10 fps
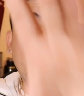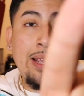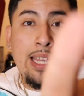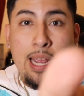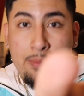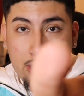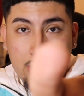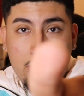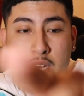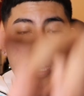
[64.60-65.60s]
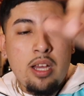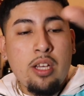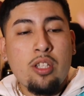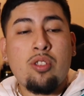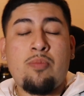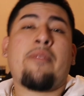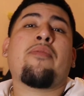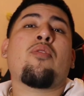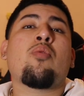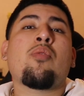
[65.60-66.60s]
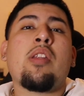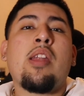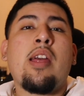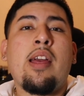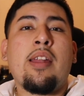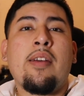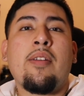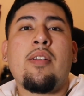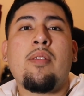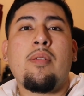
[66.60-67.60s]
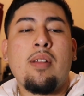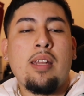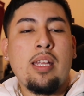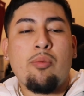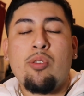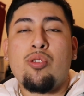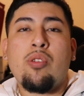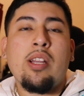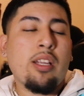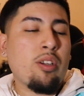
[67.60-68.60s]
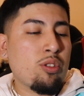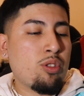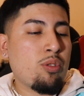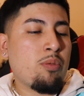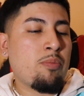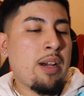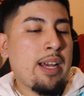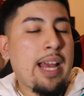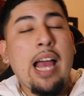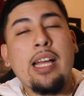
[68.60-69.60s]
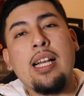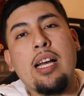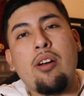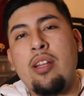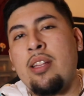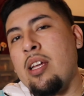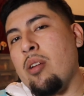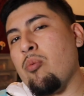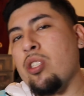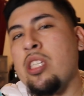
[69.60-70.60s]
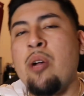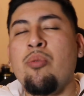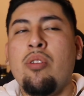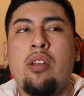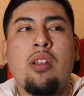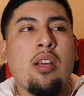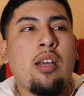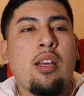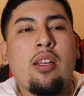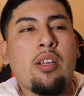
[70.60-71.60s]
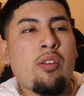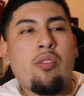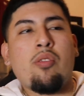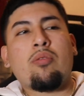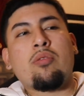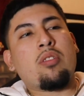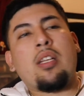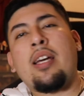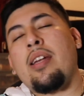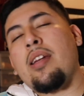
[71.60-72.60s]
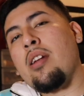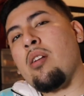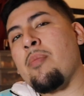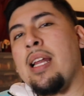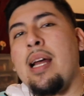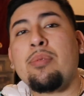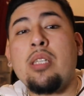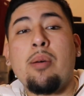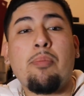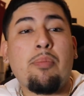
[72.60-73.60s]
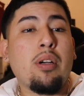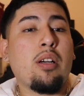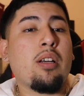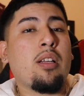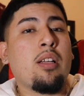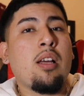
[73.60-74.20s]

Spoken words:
camera to my phone, and then it would straightly go to my iCloud, and then which I would, you know, edit it on my laptop. But